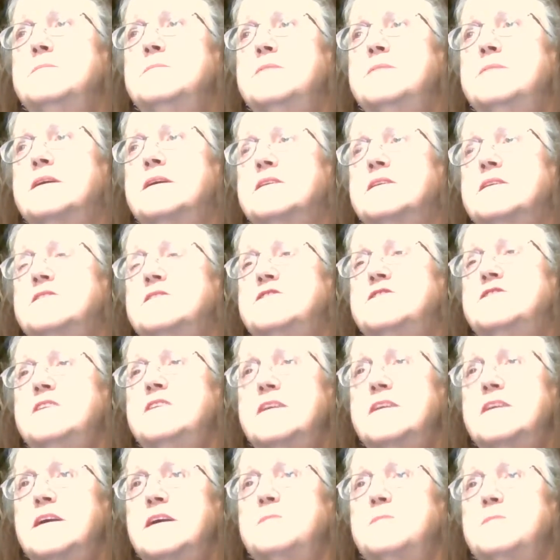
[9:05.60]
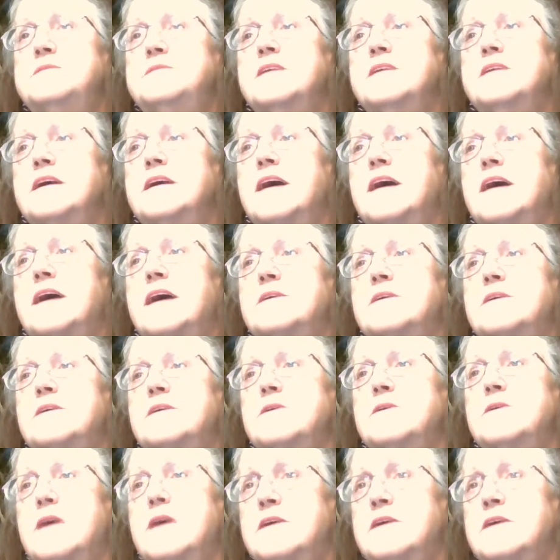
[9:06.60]
because she keeps saying, I don't
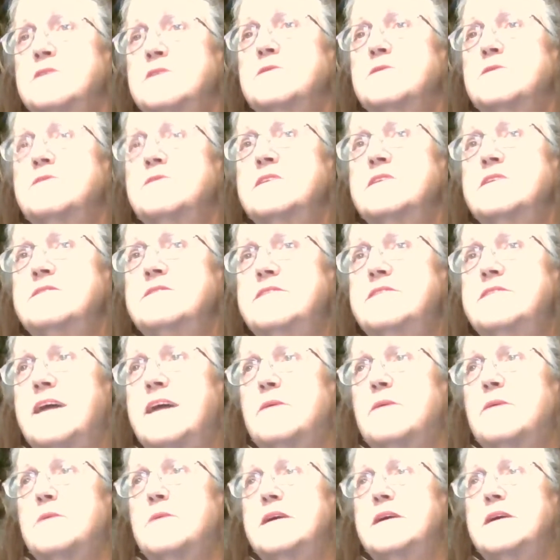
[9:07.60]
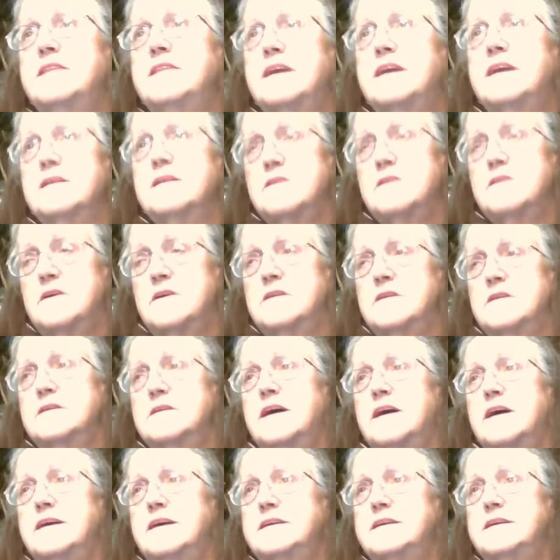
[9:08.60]
know how you lived that way that long.
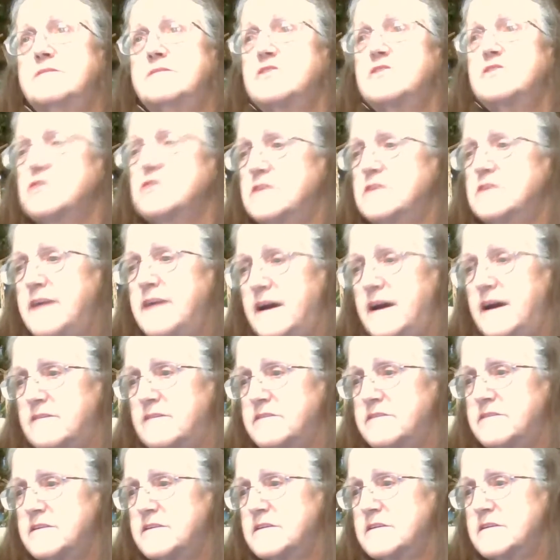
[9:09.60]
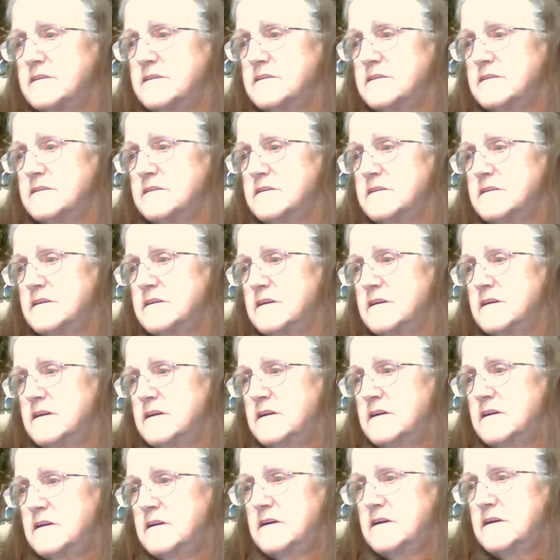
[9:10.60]
I never could have.
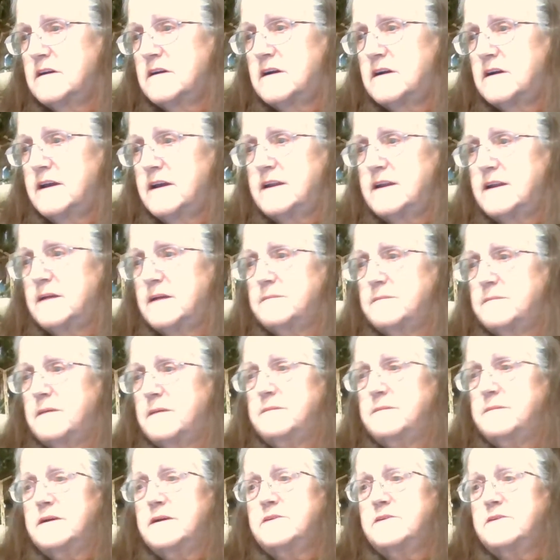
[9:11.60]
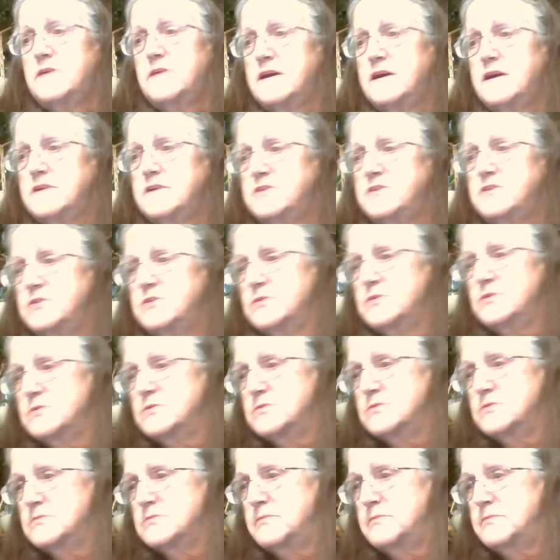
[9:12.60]
All right, I'm not trying
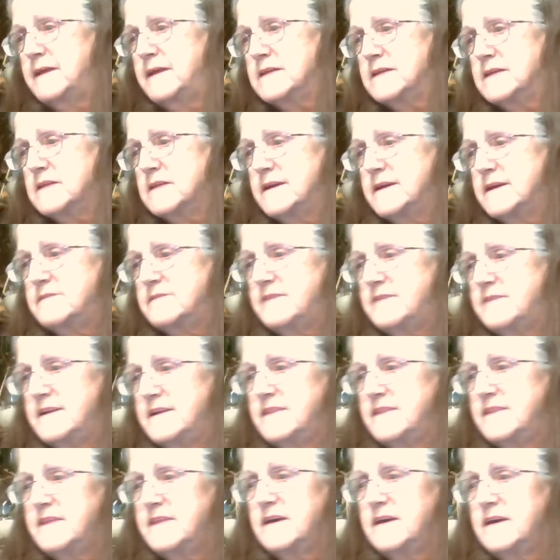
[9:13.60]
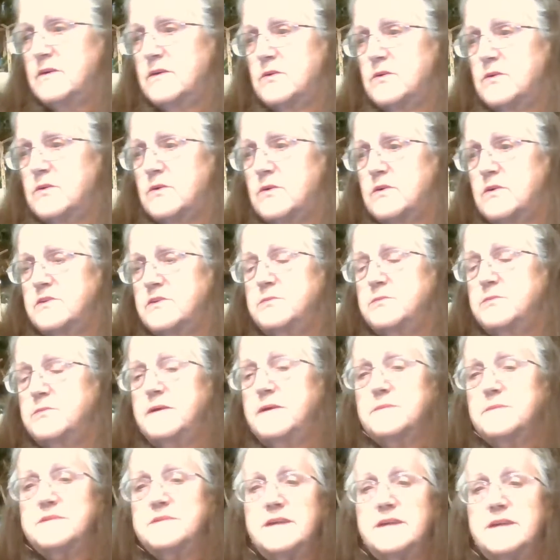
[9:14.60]
to make light of anything or to be
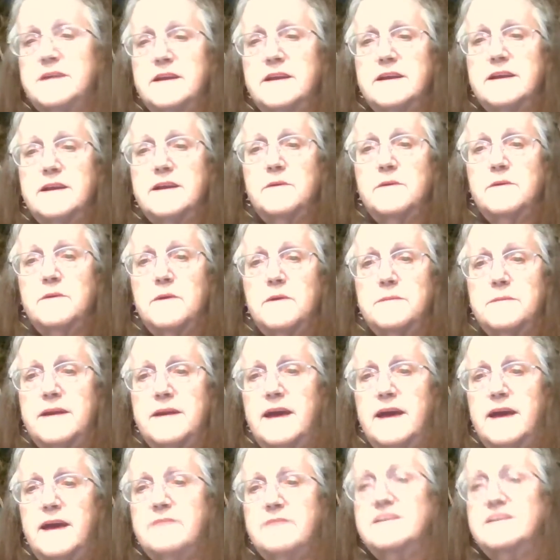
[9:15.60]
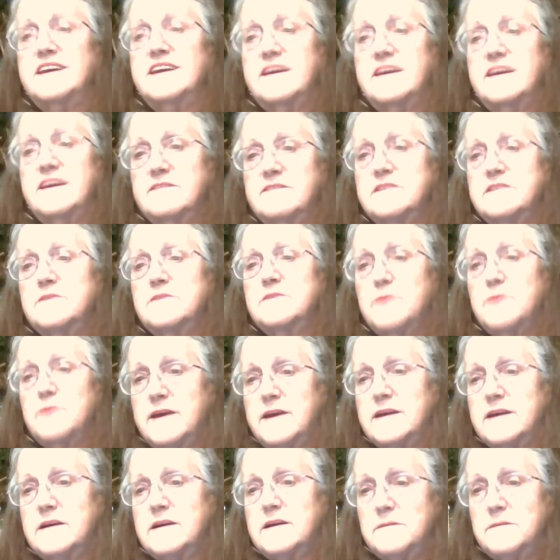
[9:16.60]
upsetting in any way, but I have to give it the way
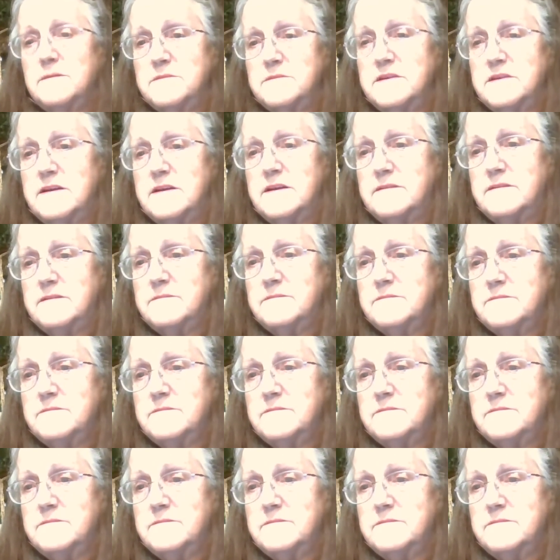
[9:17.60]
it comes in.